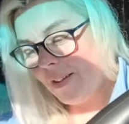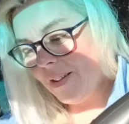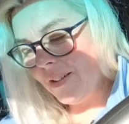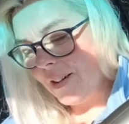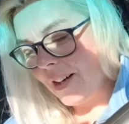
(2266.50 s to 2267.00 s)

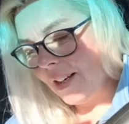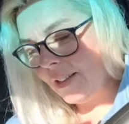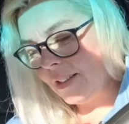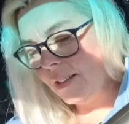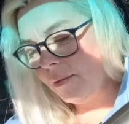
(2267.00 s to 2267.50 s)

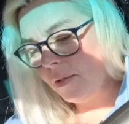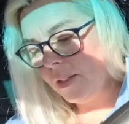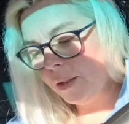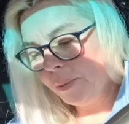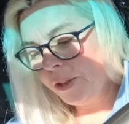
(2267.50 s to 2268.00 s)
Alright,
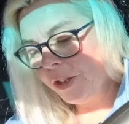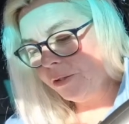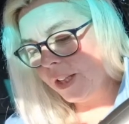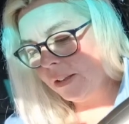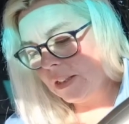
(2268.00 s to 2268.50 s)
what
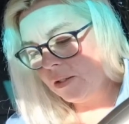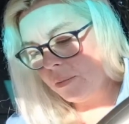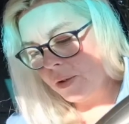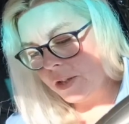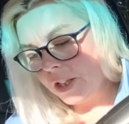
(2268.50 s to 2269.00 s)
spiritual gifts are
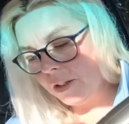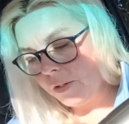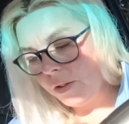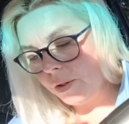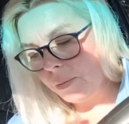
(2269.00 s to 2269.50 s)
emerging
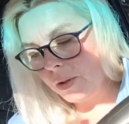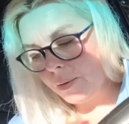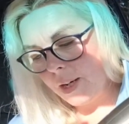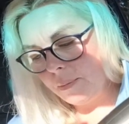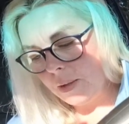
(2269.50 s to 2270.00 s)
for group
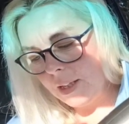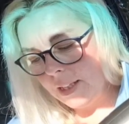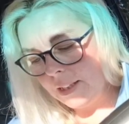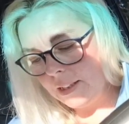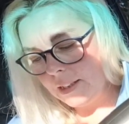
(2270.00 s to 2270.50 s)
3,
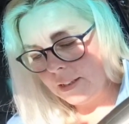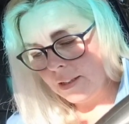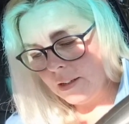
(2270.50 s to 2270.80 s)
please?